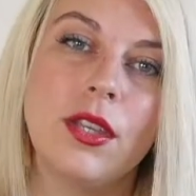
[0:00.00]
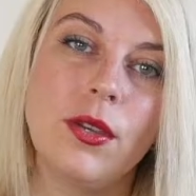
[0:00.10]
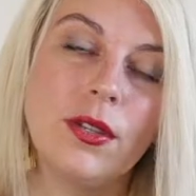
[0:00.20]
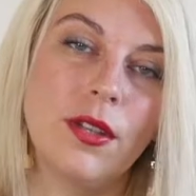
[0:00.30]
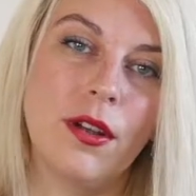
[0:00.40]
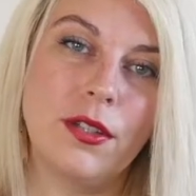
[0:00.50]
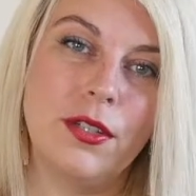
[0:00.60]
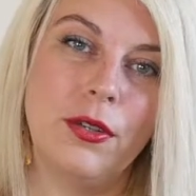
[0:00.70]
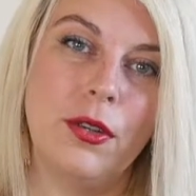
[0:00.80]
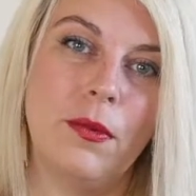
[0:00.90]
You can talk to
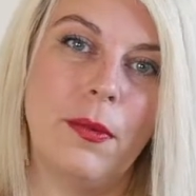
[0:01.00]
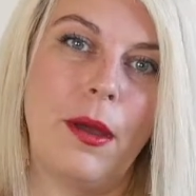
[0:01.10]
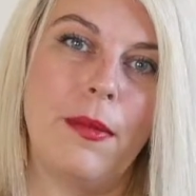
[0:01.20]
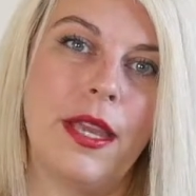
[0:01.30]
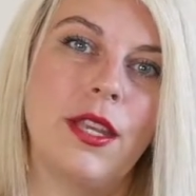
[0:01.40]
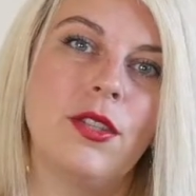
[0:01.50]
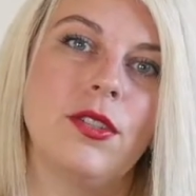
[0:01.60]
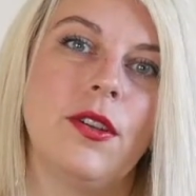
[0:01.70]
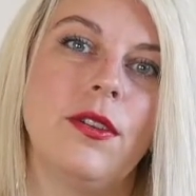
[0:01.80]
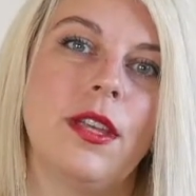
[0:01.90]
your groom about making
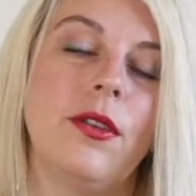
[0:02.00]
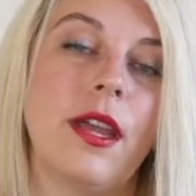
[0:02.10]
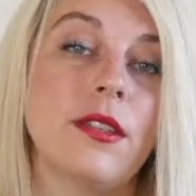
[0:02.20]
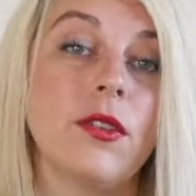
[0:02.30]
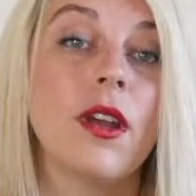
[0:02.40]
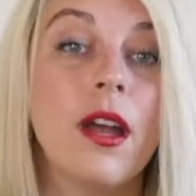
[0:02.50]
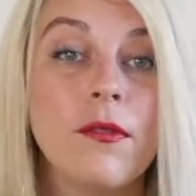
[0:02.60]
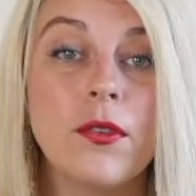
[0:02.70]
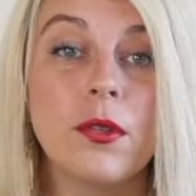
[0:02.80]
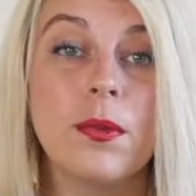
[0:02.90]
sure that you guys are
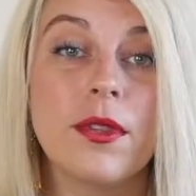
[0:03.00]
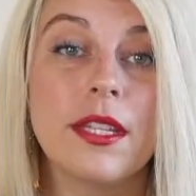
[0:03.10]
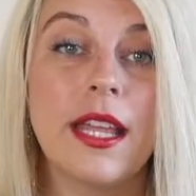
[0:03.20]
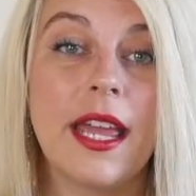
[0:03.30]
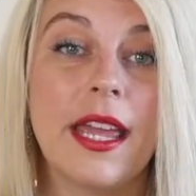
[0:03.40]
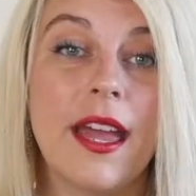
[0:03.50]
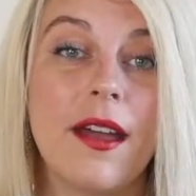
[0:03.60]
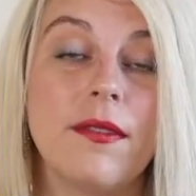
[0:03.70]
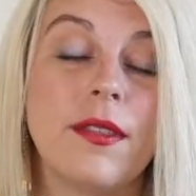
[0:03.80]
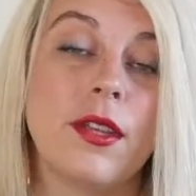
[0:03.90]
comfortable the day
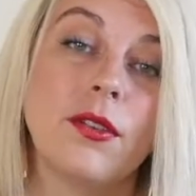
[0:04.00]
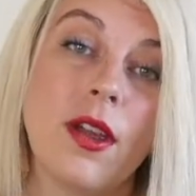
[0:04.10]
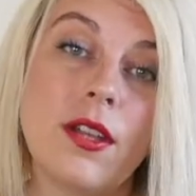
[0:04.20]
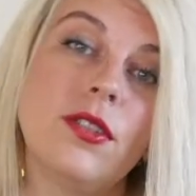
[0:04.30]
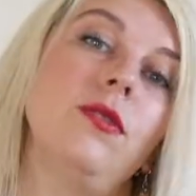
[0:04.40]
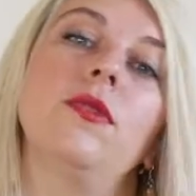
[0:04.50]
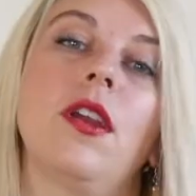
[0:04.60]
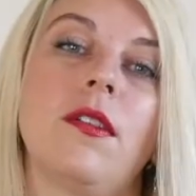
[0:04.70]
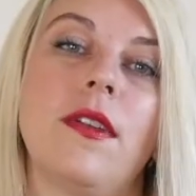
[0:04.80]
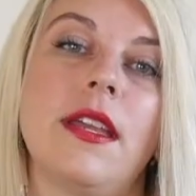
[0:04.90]
of, that you're not too
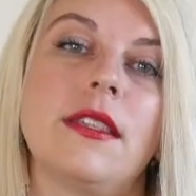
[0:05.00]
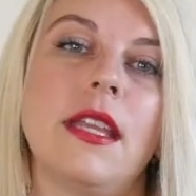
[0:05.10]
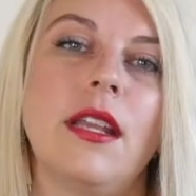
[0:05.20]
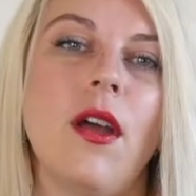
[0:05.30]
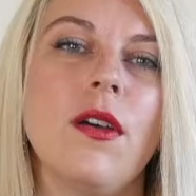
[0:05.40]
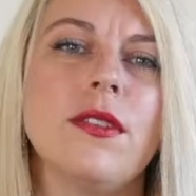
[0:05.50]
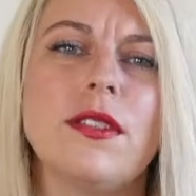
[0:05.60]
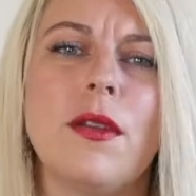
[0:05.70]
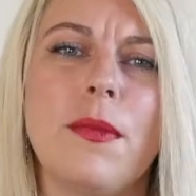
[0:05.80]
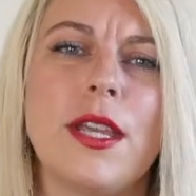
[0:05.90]
nervous, and
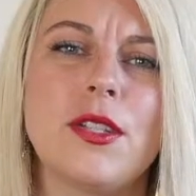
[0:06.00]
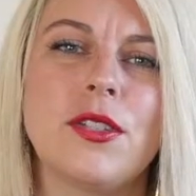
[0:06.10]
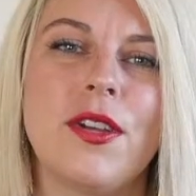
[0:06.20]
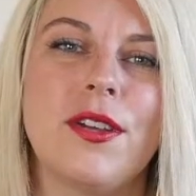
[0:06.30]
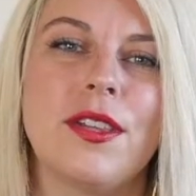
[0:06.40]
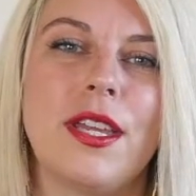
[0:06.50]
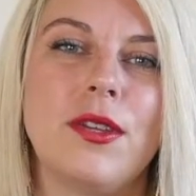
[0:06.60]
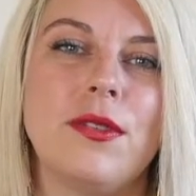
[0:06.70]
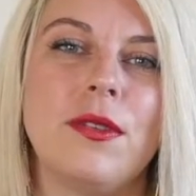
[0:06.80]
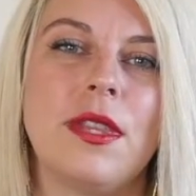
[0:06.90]
also make sure that you
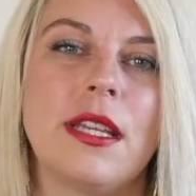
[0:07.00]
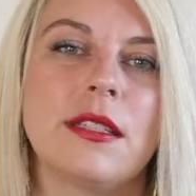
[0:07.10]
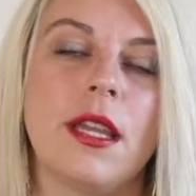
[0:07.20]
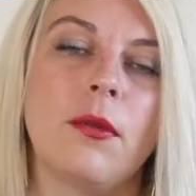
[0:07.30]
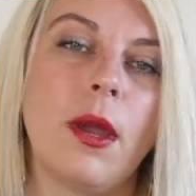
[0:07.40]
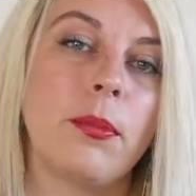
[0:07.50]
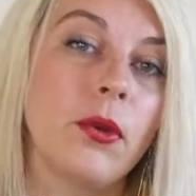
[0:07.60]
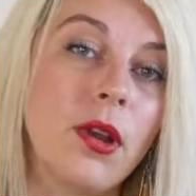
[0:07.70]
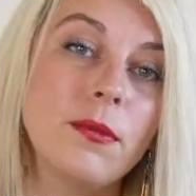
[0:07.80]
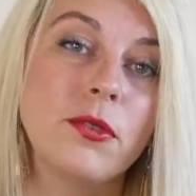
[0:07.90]
do things like wrap your
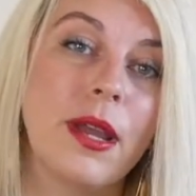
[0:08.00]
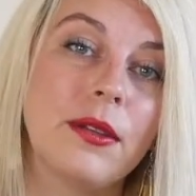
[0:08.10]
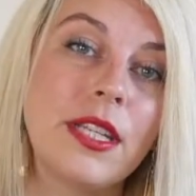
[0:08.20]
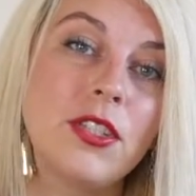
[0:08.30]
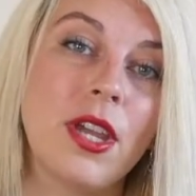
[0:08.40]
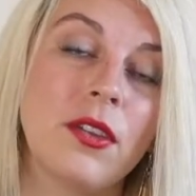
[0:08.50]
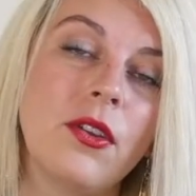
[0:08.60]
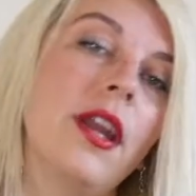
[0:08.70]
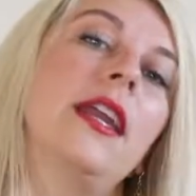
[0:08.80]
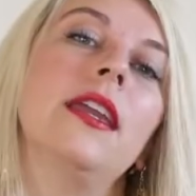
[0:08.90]
arms around each other
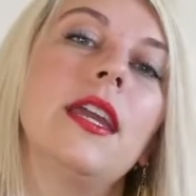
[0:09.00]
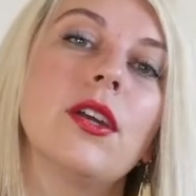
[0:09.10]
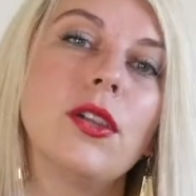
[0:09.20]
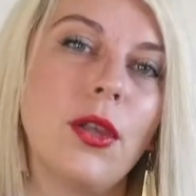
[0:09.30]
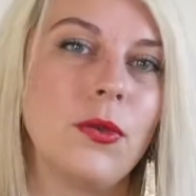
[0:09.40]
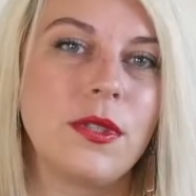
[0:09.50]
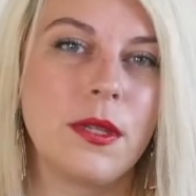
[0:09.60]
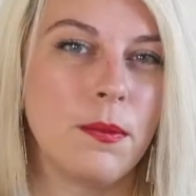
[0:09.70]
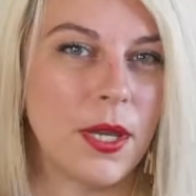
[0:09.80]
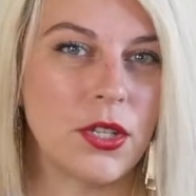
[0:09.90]
and get close
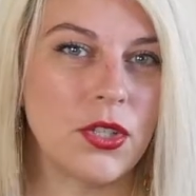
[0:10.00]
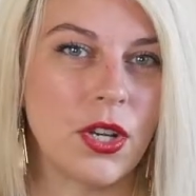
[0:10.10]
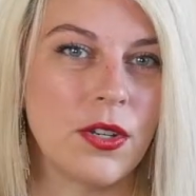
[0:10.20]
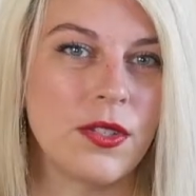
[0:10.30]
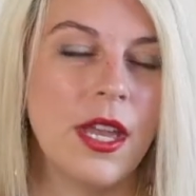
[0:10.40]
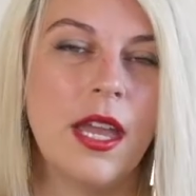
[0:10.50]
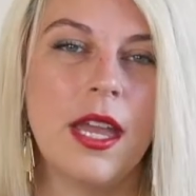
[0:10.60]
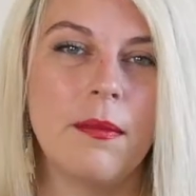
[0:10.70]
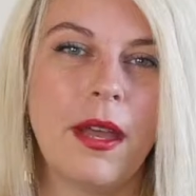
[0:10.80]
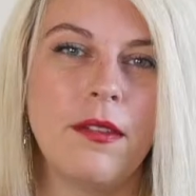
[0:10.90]
in pictures.
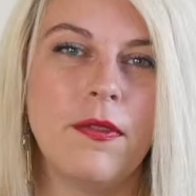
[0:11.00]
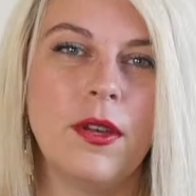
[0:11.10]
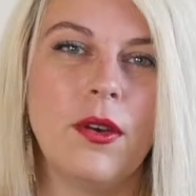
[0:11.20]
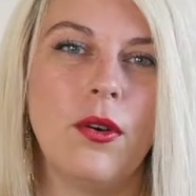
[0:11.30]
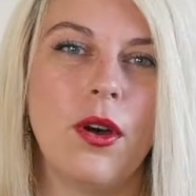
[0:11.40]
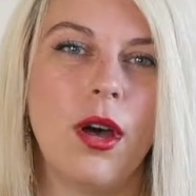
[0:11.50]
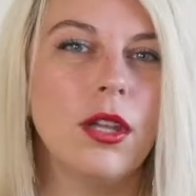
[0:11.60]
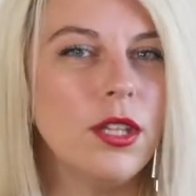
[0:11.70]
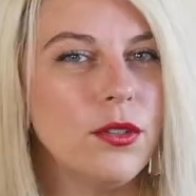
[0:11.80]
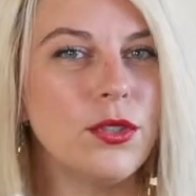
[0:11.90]
It might feel a
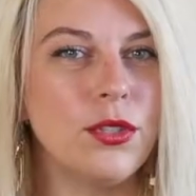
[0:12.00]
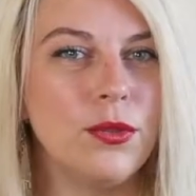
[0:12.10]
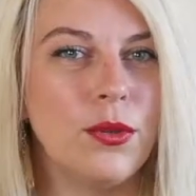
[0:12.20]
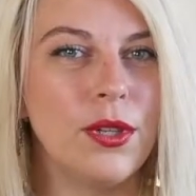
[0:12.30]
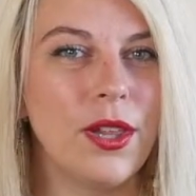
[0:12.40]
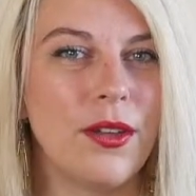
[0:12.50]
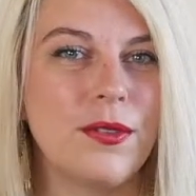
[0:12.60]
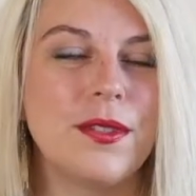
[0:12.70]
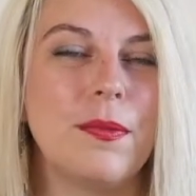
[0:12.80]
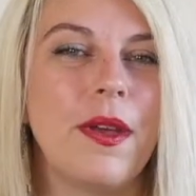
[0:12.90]
little too
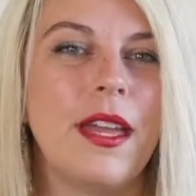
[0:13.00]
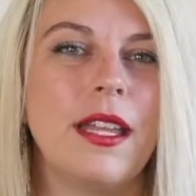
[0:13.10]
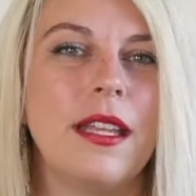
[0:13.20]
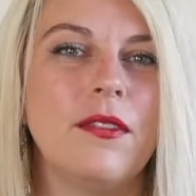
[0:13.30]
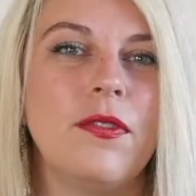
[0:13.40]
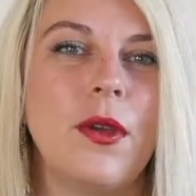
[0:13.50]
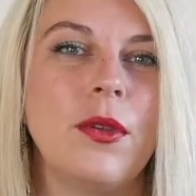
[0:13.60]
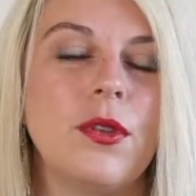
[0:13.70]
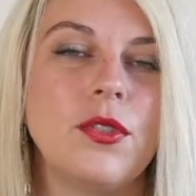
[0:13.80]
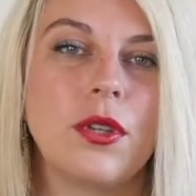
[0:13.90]
close, but in
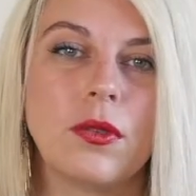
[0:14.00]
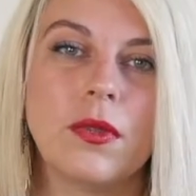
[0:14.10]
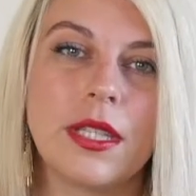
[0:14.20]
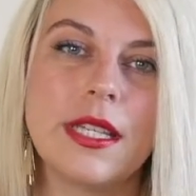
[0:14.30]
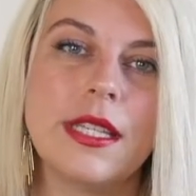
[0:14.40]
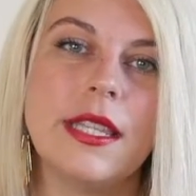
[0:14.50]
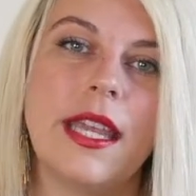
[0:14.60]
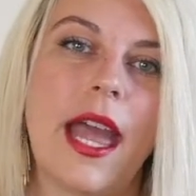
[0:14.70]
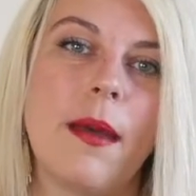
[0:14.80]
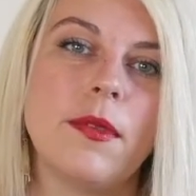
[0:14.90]
photos you can really see the
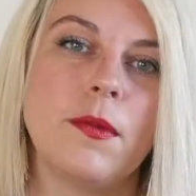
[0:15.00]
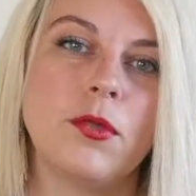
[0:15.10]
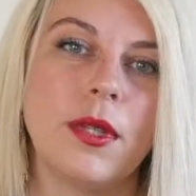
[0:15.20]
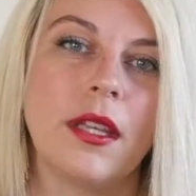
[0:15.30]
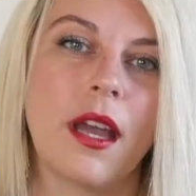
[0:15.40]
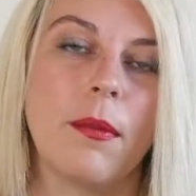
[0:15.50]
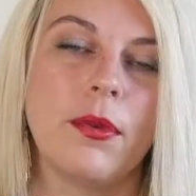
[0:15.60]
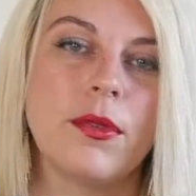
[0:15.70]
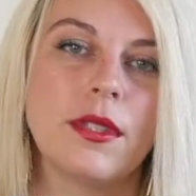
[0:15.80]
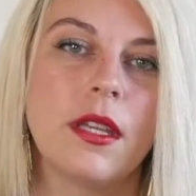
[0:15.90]
gaps between the
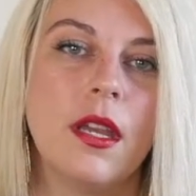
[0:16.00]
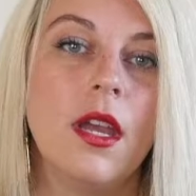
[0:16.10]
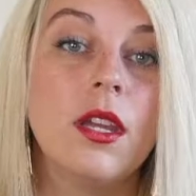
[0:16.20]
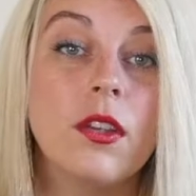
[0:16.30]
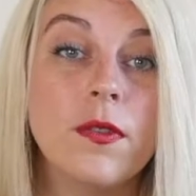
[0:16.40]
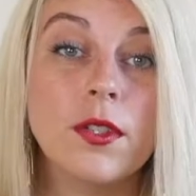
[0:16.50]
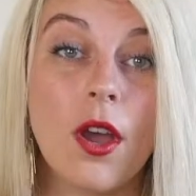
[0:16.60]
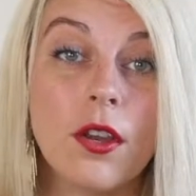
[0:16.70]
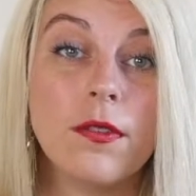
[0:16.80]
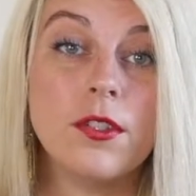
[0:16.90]
couples. Your
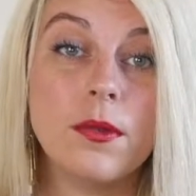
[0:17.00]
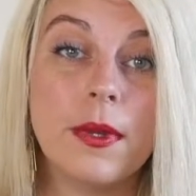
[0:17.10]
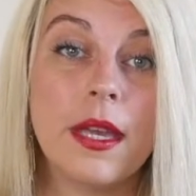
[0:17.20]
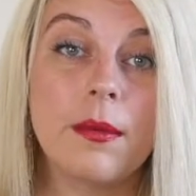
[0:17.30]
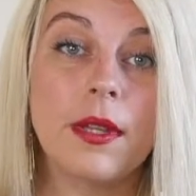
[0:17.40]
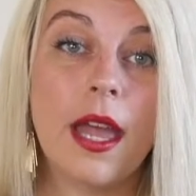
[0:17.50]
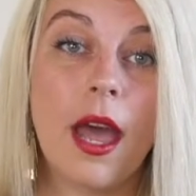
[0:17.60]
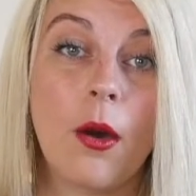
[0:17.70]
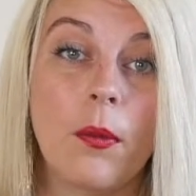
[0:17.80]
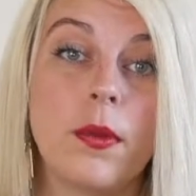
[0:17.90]
photographer should be able to
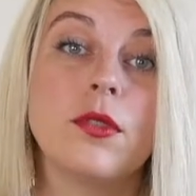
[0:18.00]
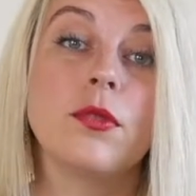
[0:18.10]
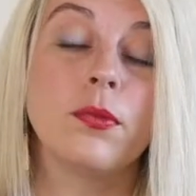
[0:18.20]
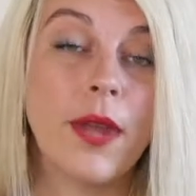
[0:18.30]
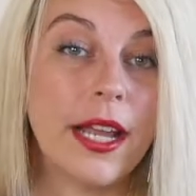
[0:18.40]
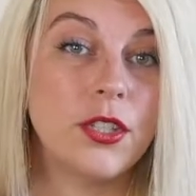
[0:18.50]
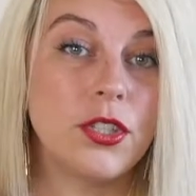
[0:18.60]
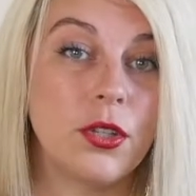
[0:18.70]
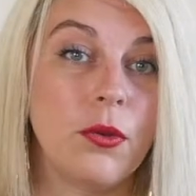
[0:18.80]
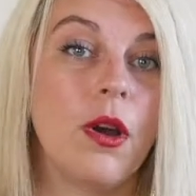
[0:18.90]
help direct
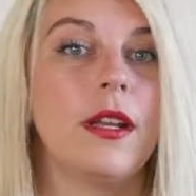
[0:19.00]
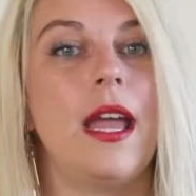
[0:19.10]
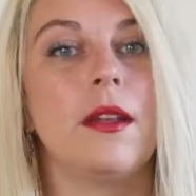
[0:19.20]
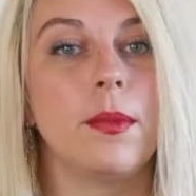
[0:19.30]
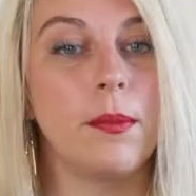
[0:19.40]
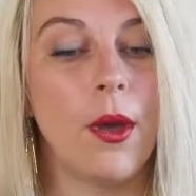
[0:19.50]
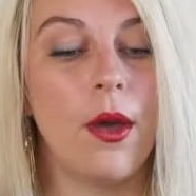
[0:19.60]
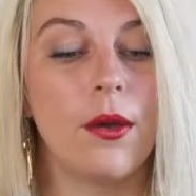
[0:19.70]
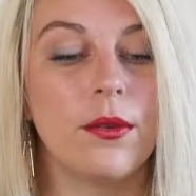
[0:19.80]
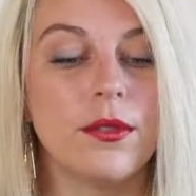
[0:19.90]
you on how to be
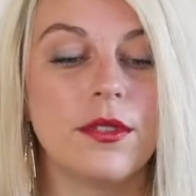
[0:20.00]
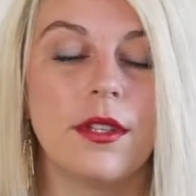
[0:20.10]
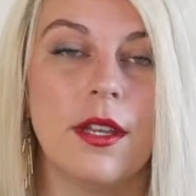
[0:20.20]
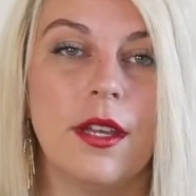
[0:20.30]
posed.